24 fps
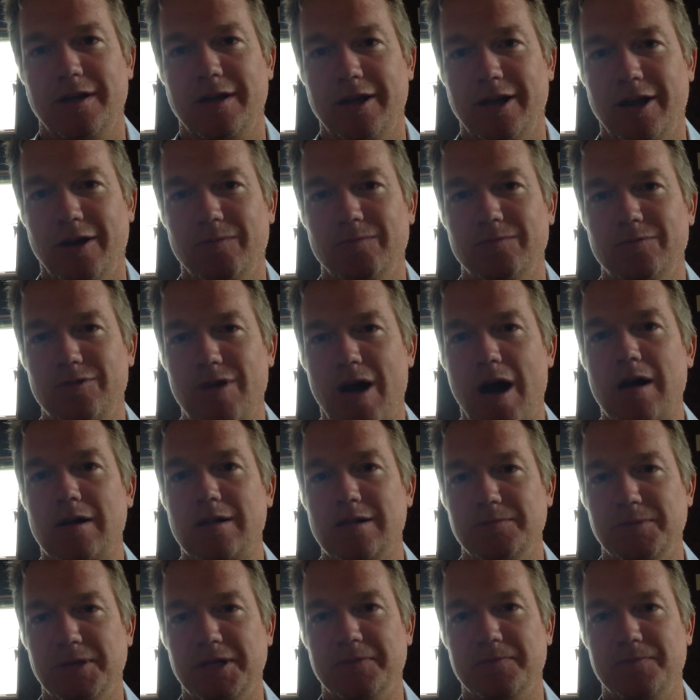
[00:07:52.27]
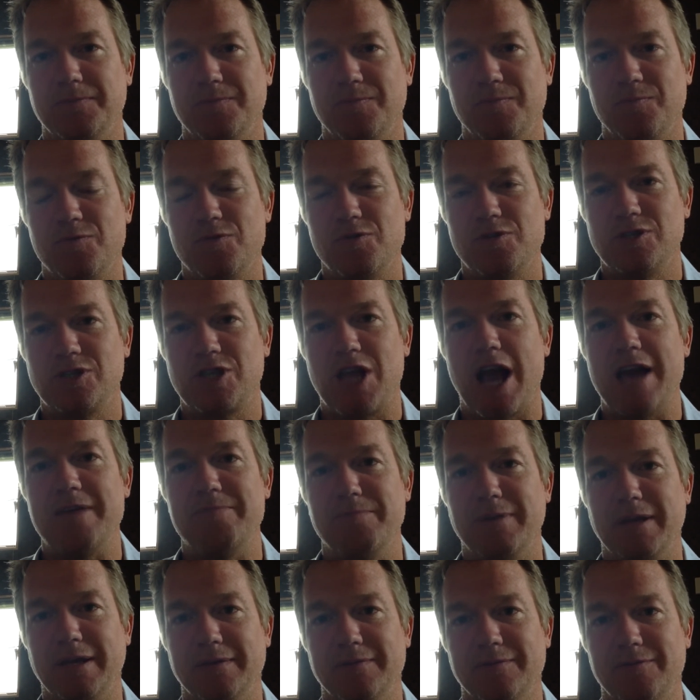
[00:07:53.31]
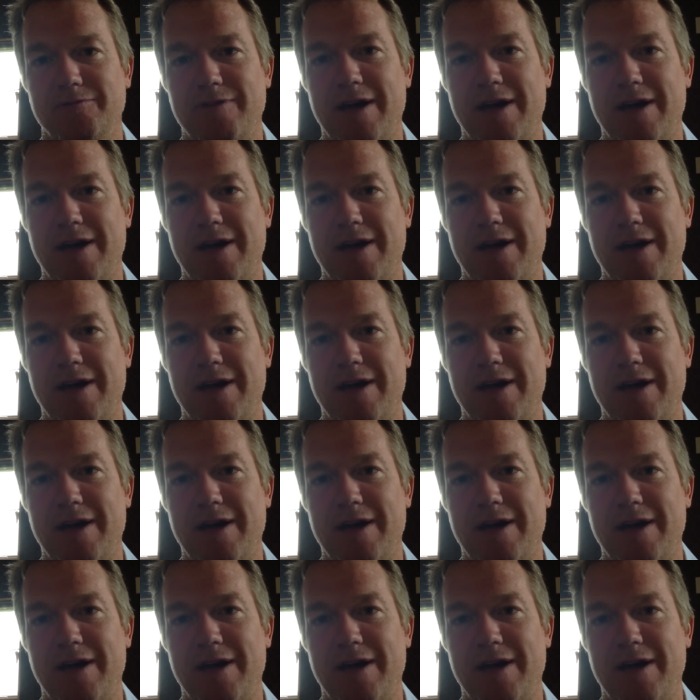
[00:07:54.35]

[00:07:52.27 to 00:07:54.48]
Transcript: you know, talk to me, Skype me,